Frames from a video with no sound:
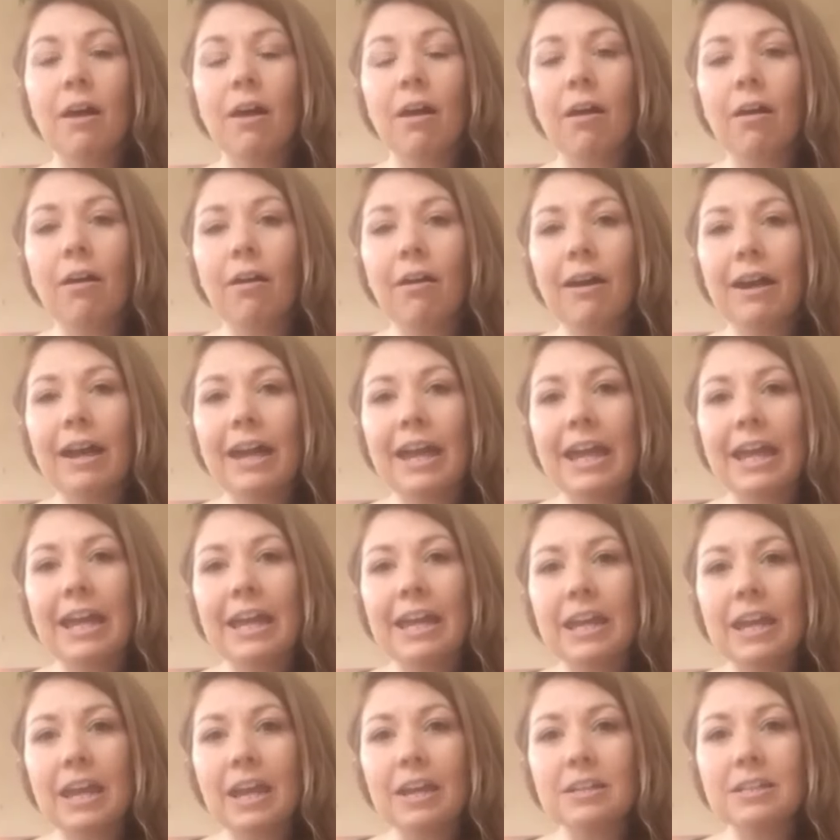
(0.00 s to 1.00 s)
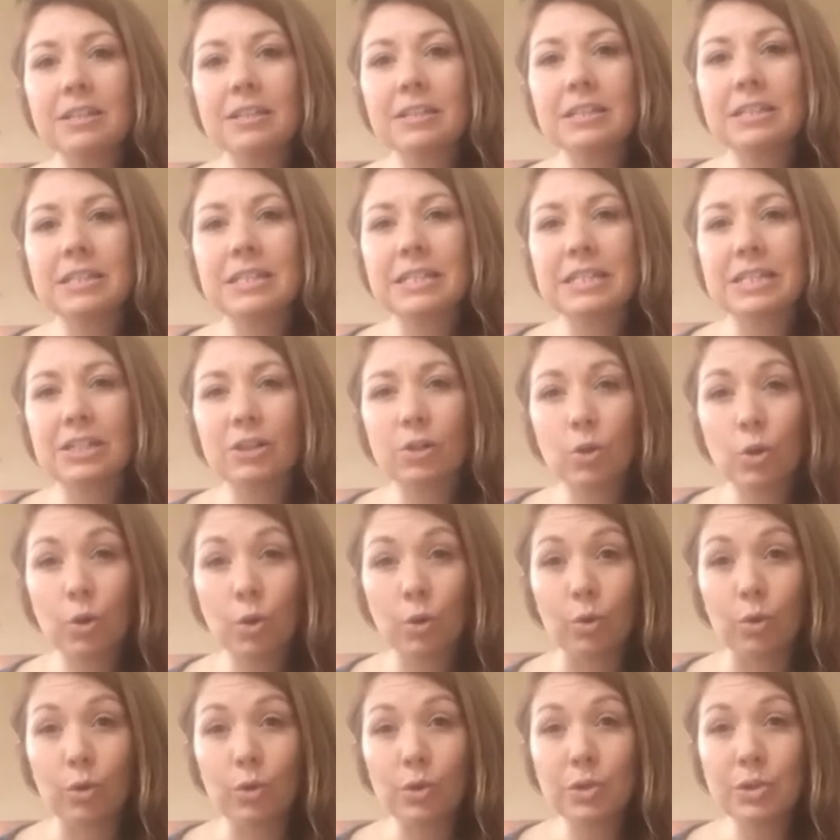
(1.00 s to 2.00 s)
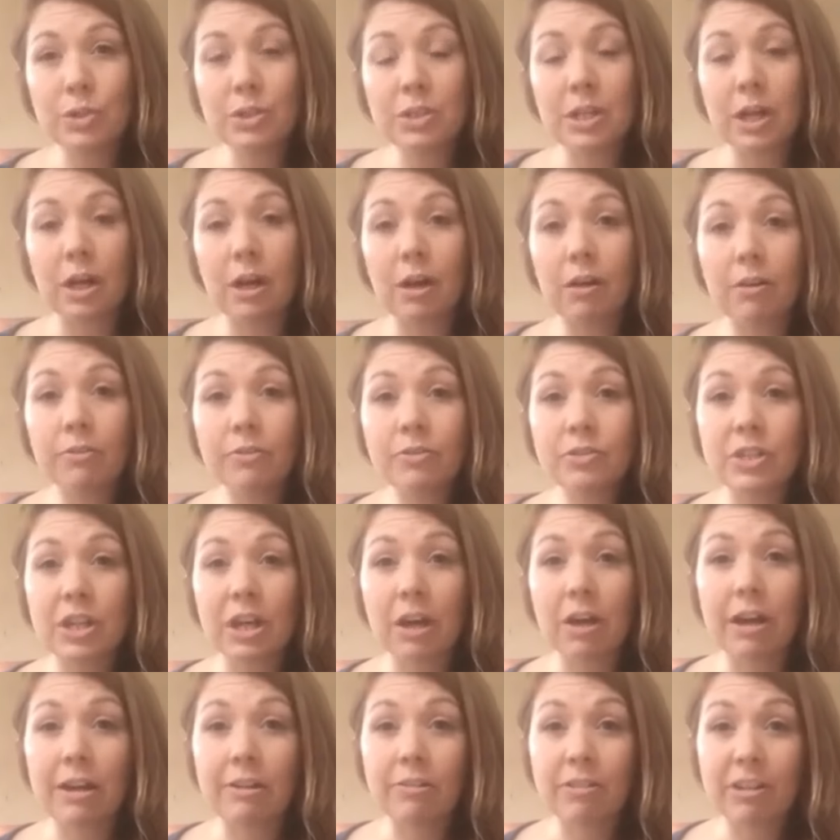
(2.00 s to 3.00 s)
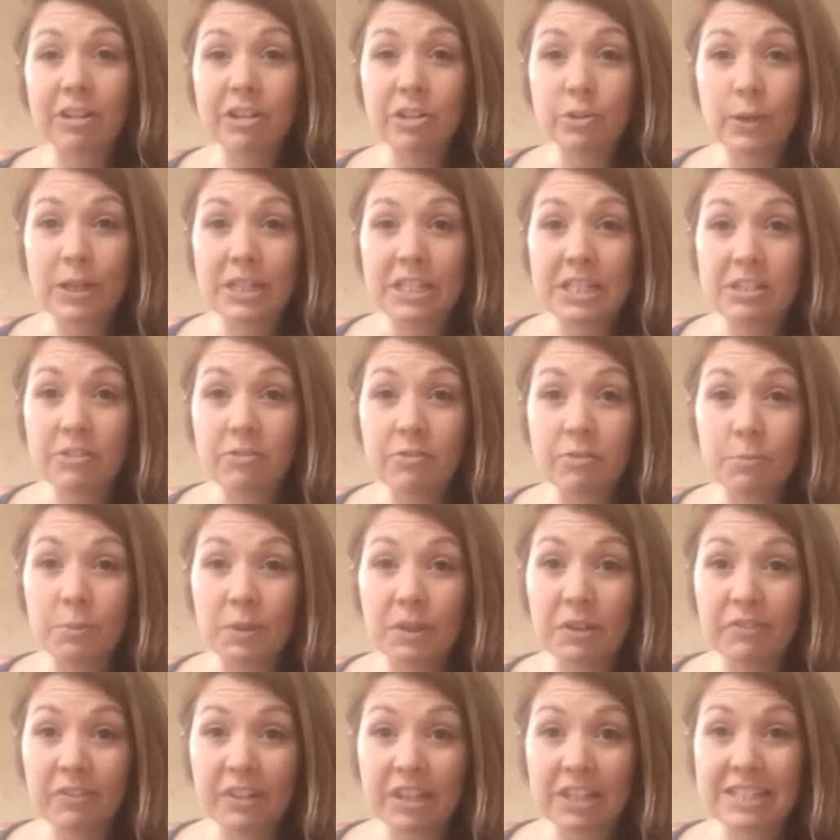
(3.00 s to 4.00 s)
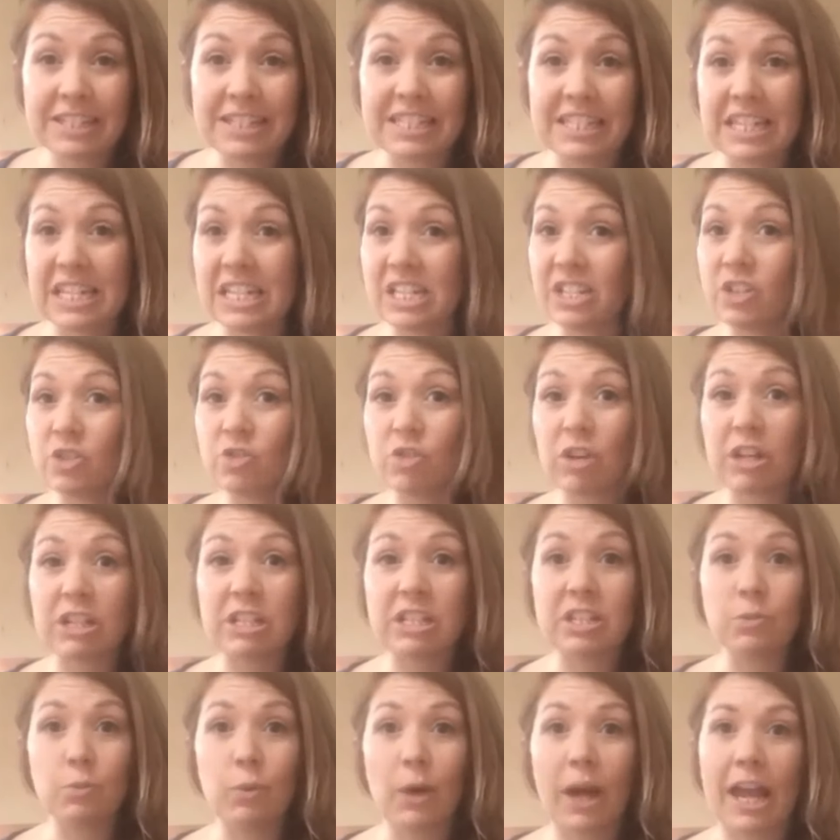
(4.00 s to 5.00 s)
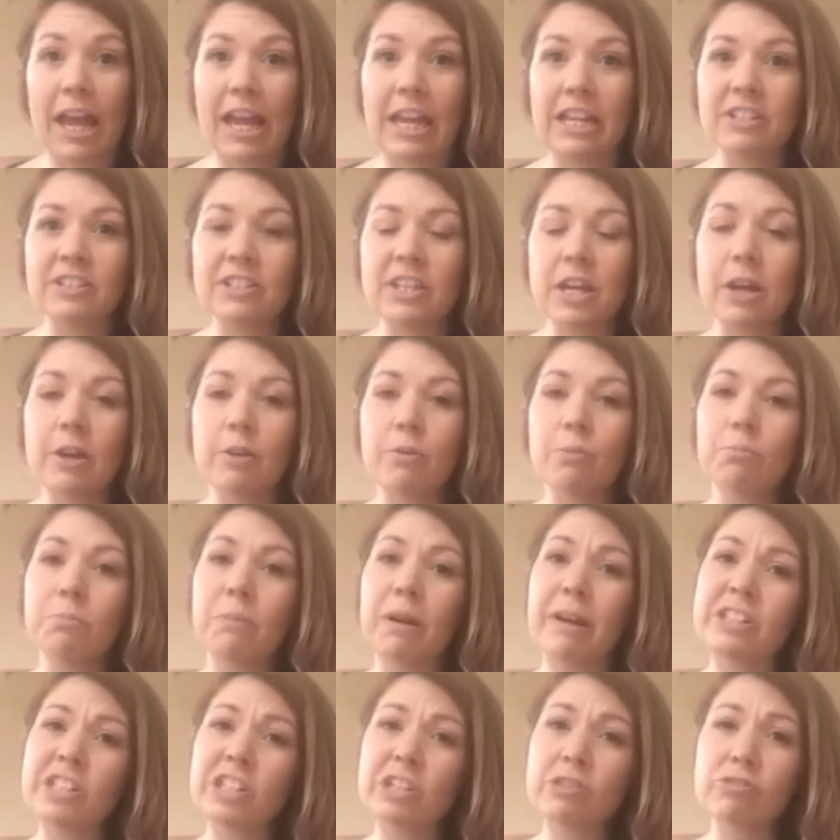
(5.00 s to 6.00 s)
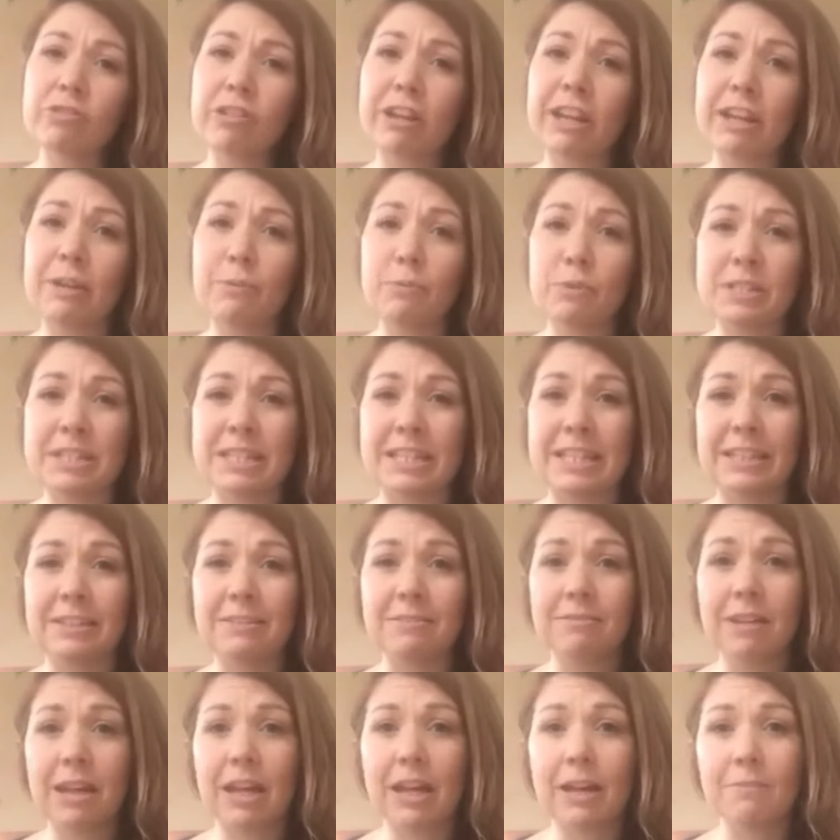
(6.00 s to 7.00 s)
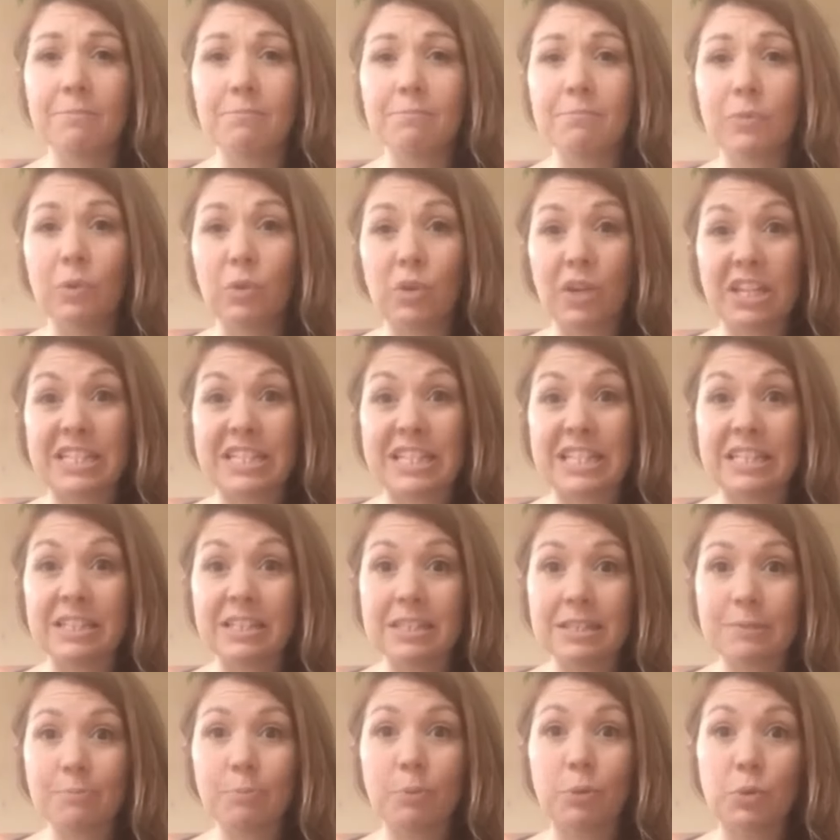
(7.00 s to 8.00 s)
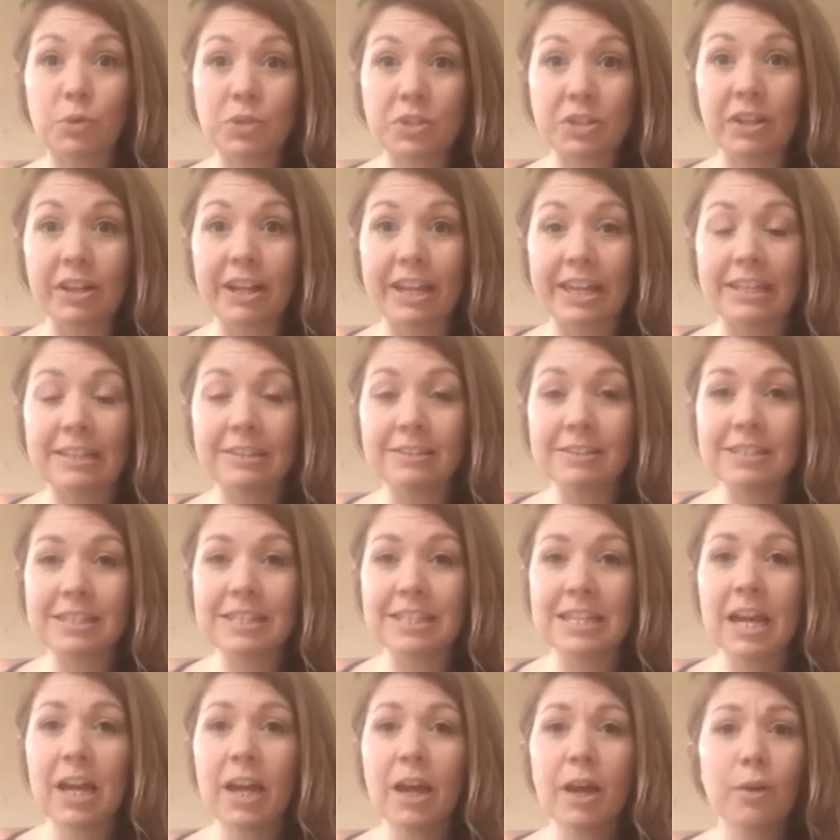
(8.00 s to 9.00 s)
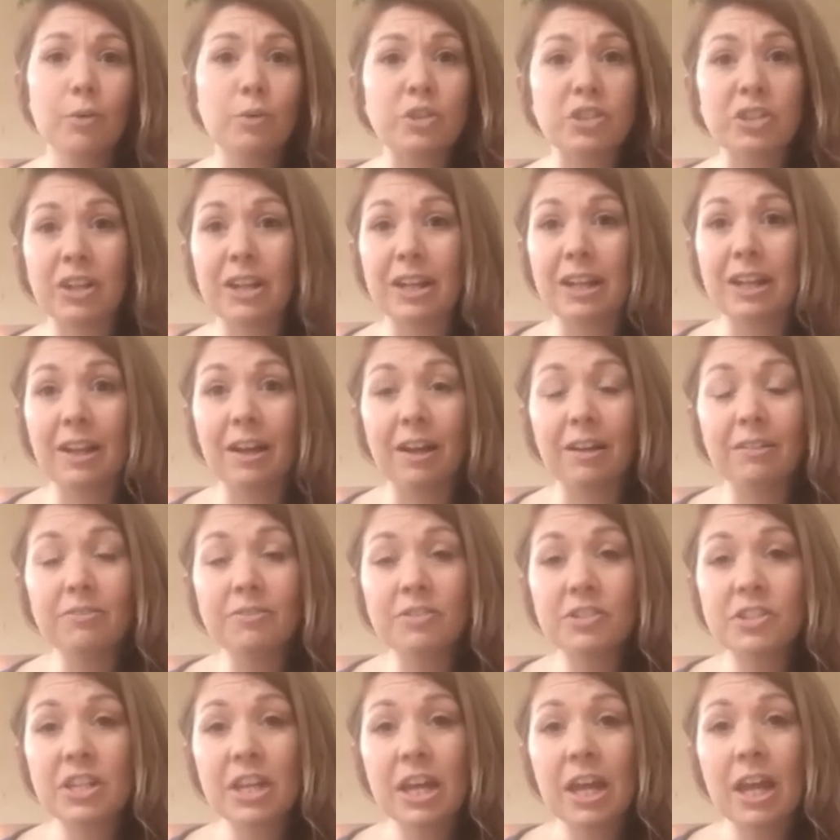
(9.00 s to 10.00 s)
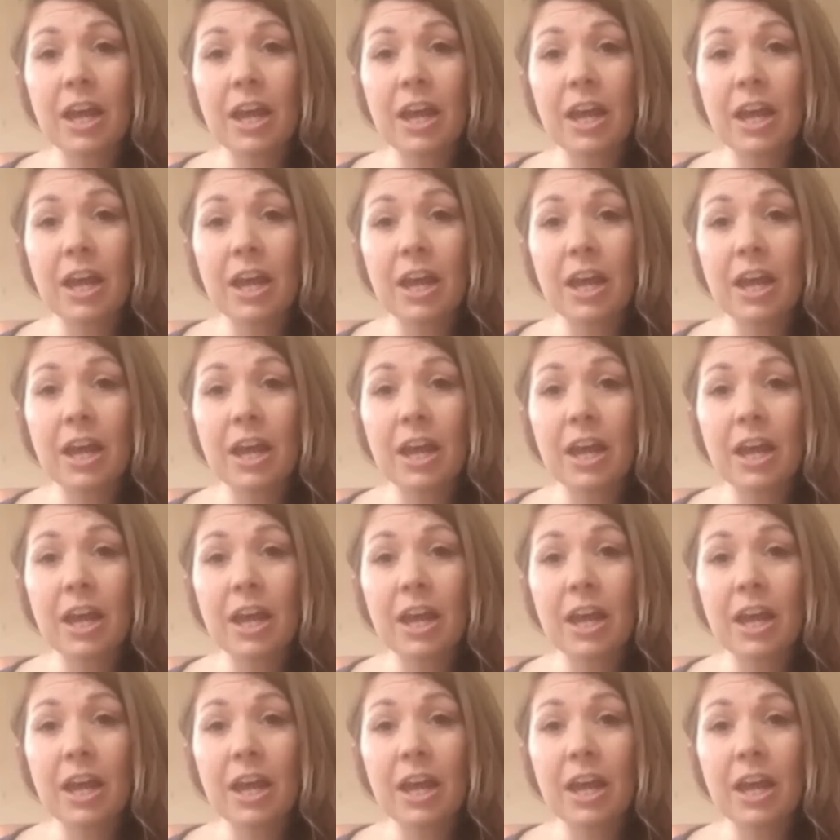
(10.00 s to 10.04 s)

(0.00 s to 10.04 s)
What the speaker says: I did a course after I graduated from university straight away. So my degree was in, or is in, sports science, which I loved.